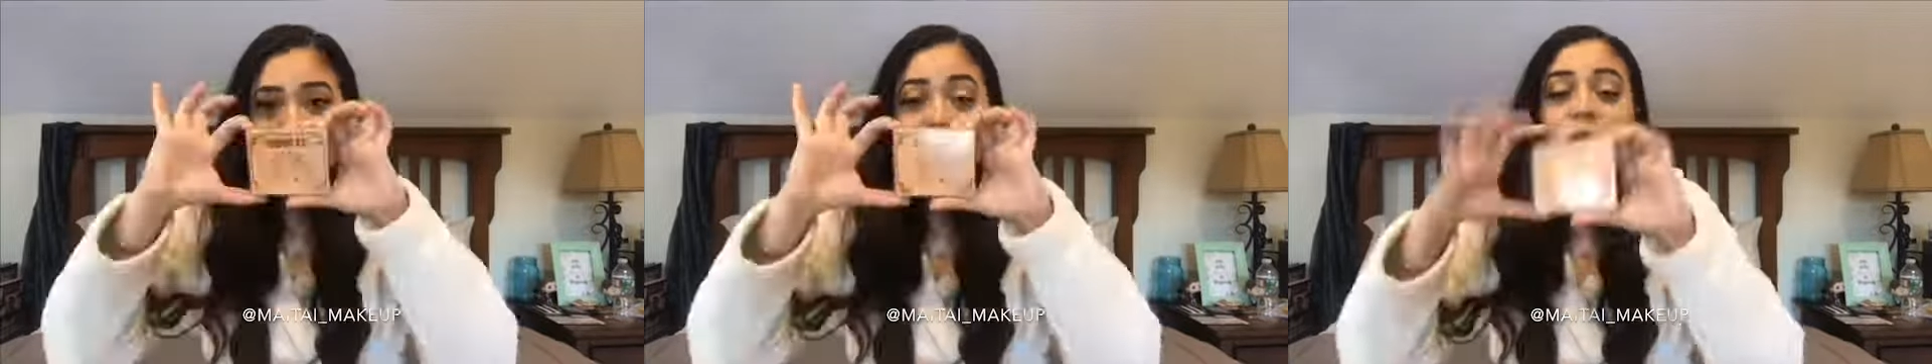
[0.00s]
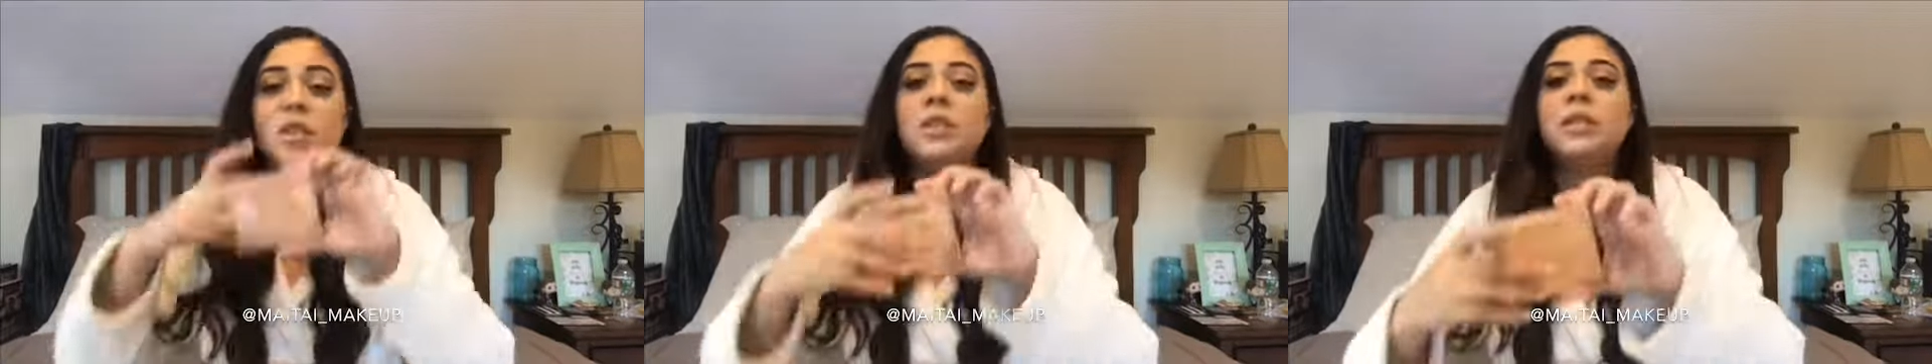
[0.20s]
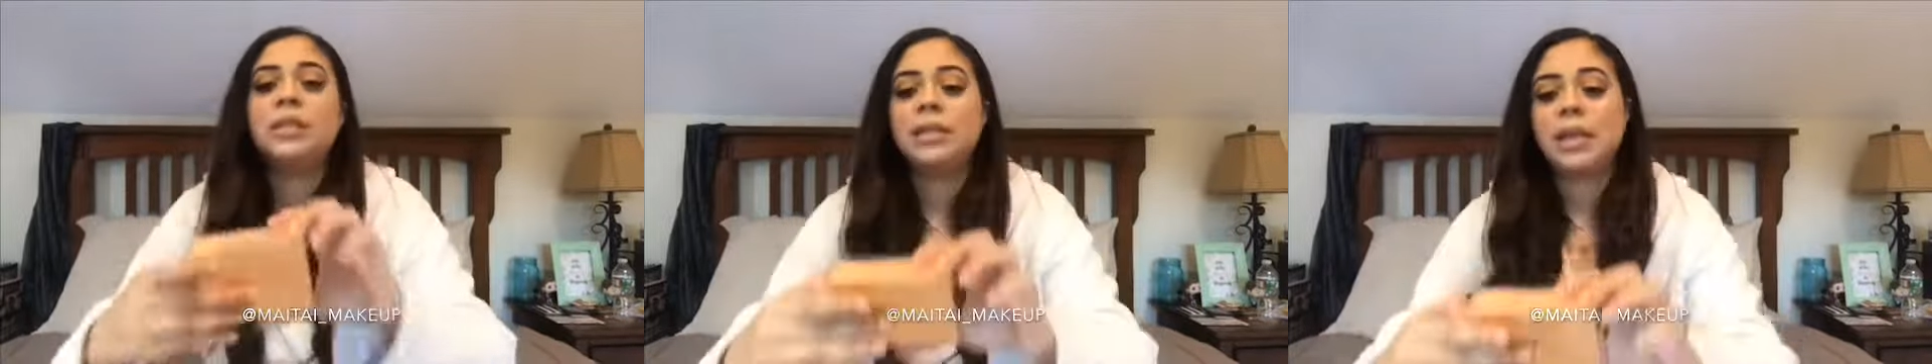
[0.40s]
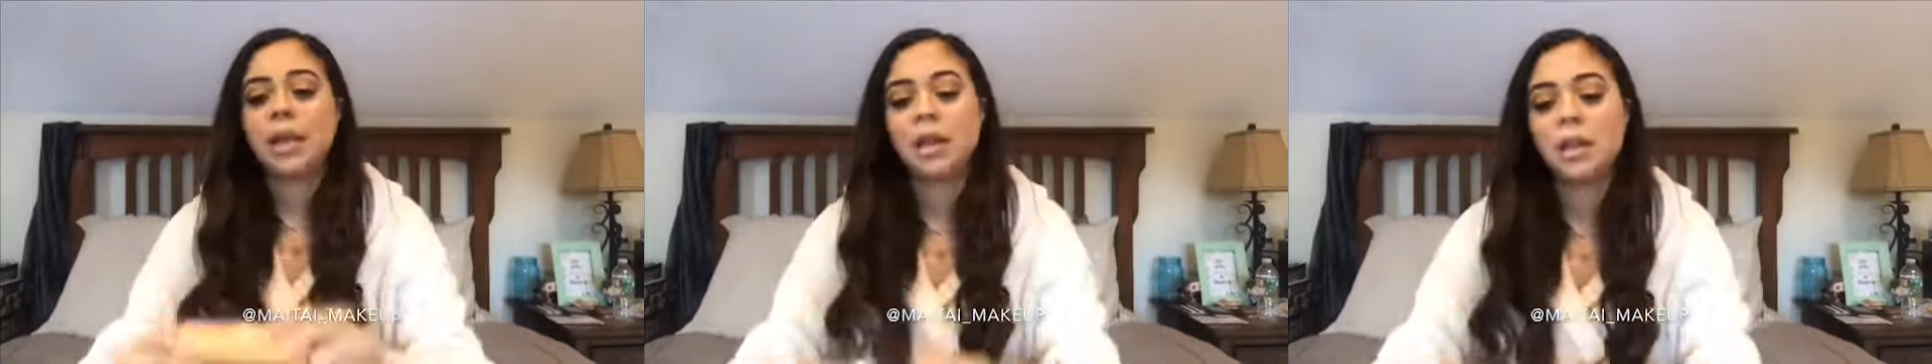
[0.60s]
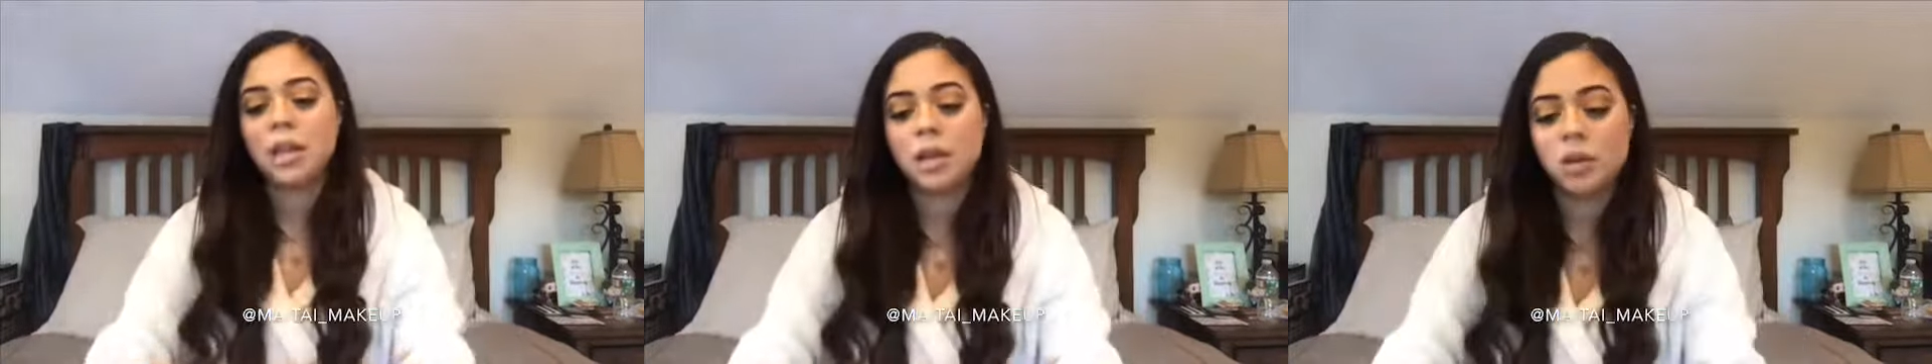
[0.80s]
It was on
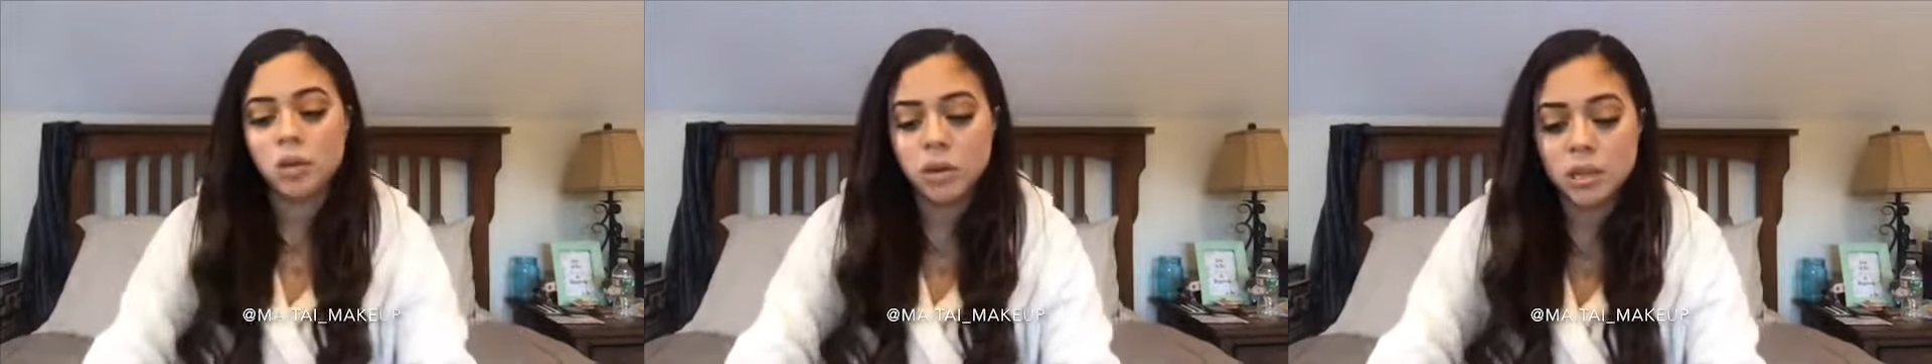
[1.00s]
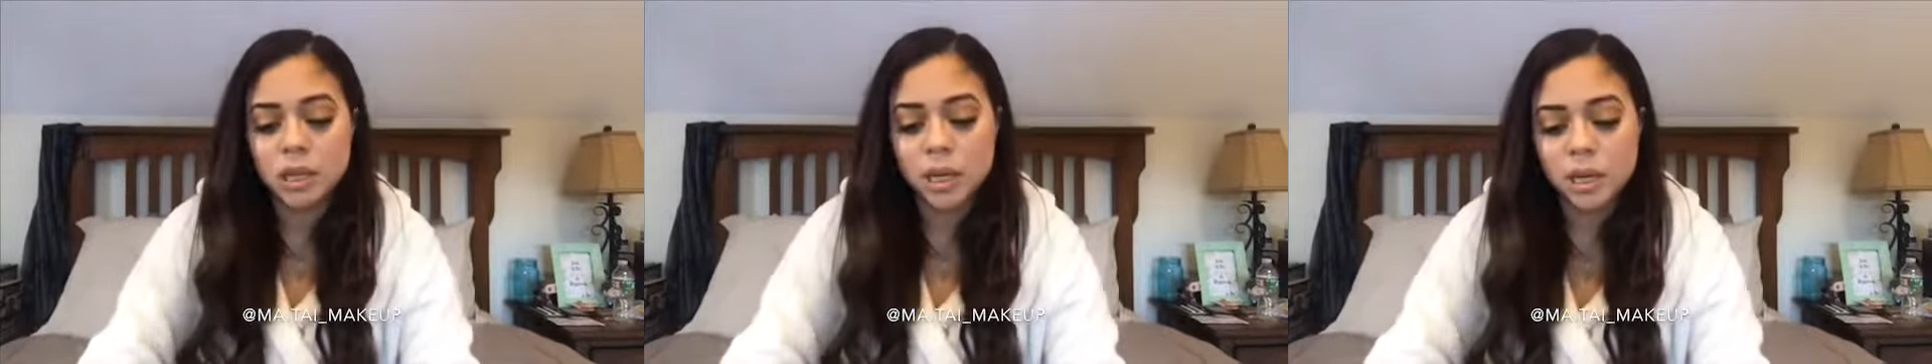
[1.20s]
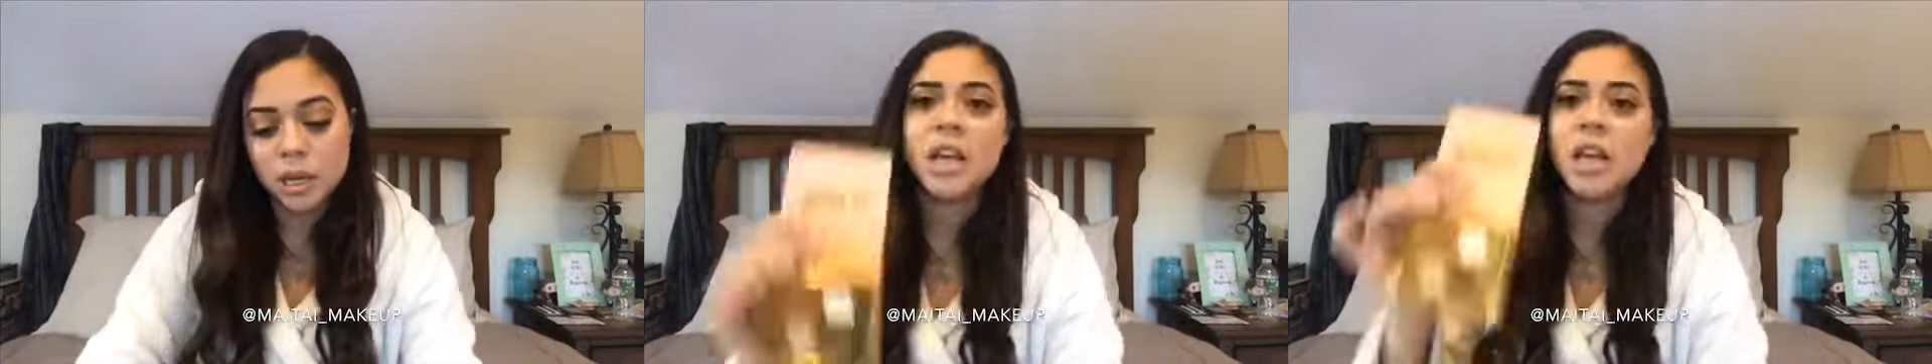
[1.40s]
sale at Ulta.